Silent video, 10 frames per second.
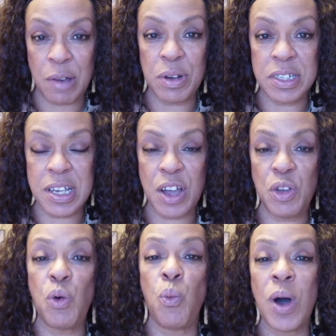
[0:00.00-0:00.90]
It will tell
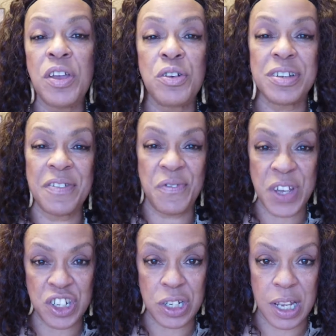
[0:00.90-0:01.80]
you what you're
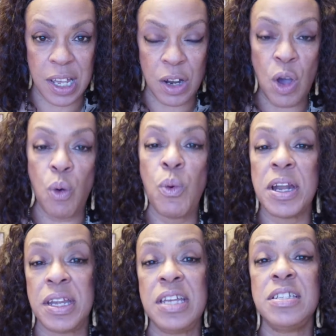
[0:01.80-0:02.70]
deficient in,
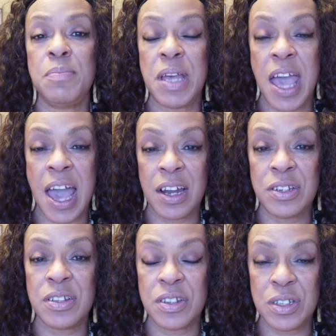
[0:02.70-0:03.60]
what needs to be
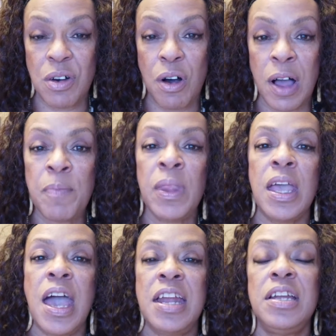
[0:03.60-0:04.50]
added to the soil,
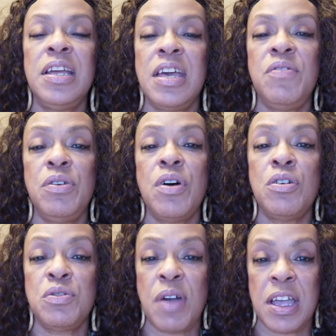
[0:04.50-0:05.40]
and it'll give you
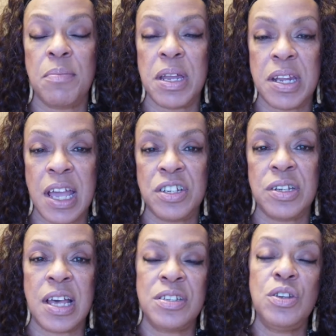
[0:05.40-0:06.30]
those
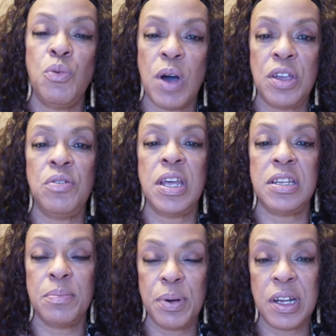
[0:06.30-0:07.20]
recommendations as to what you
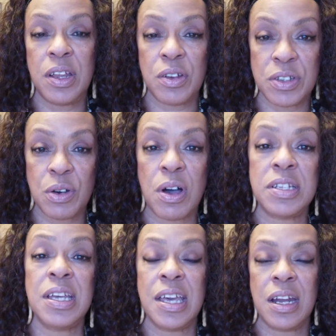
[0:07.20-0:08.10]
need to put in your soil
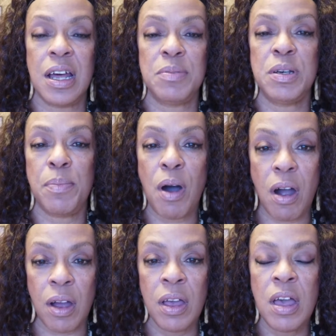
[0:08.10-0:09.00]
to get it up to
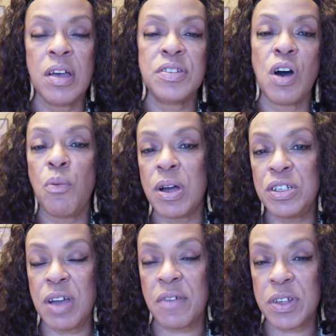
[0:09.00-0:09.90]
par. So
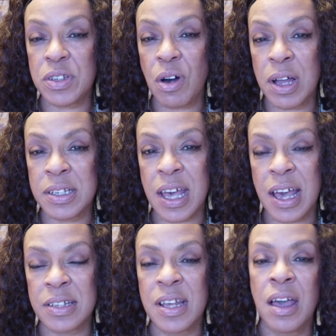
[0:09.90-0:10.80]
once you have your soil
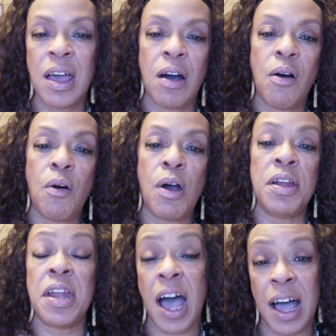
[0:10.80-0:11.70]
test,
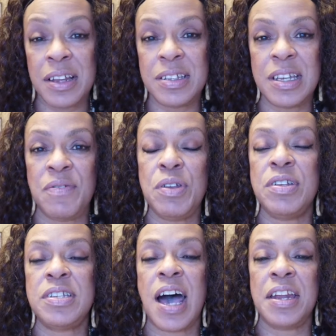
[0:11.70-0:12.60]
or not, if you
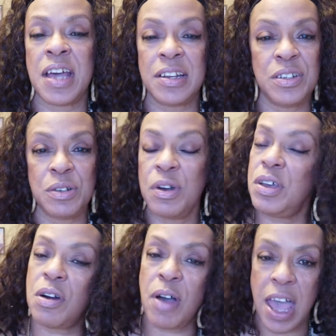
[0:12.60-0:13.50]
decide not to do it,
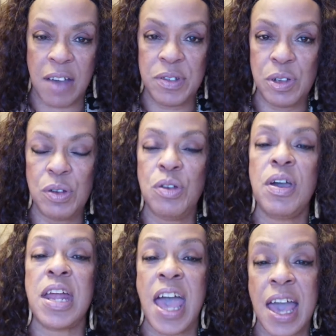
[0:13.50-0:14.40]
you don't have to.
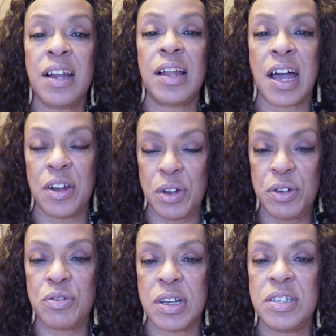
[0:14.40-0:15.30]
You can add a lot of
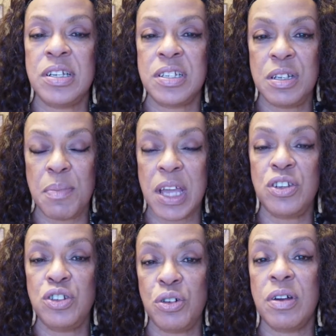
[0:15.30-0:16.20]
nutrients just to make
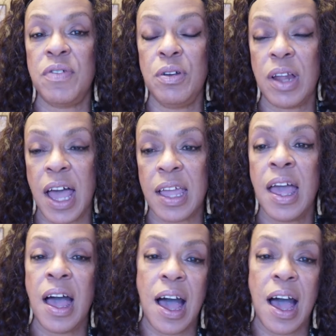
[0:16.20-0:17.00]
sure if you like.